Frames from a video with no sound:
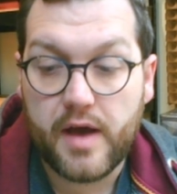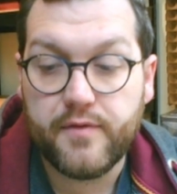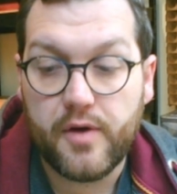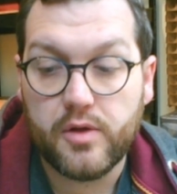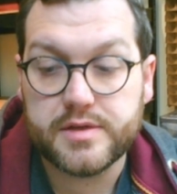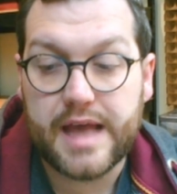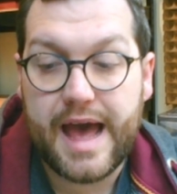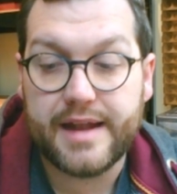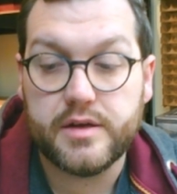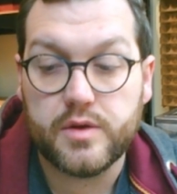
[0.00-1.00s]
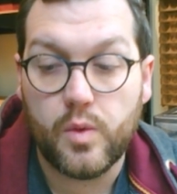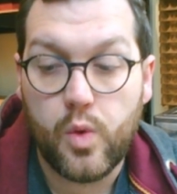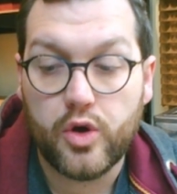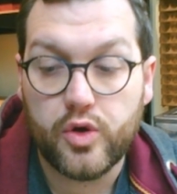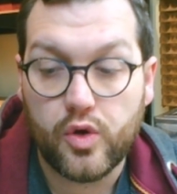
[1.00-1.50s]
volts and
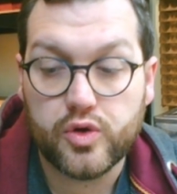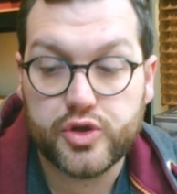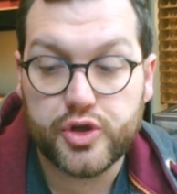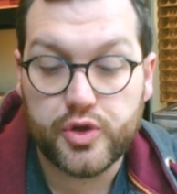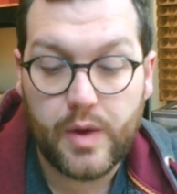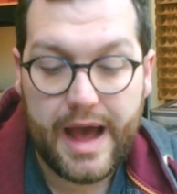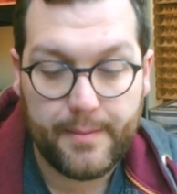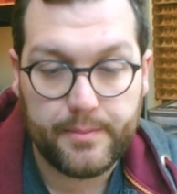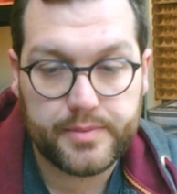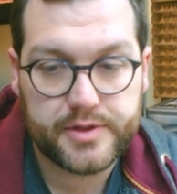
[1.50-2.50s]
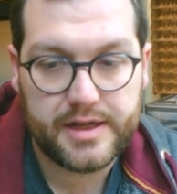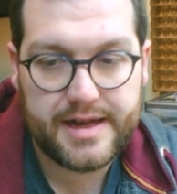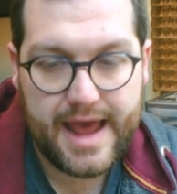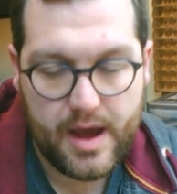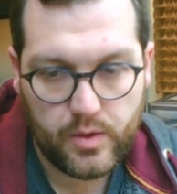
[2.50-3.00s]
1 or 2 amps.
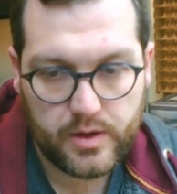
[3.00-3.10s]
Now,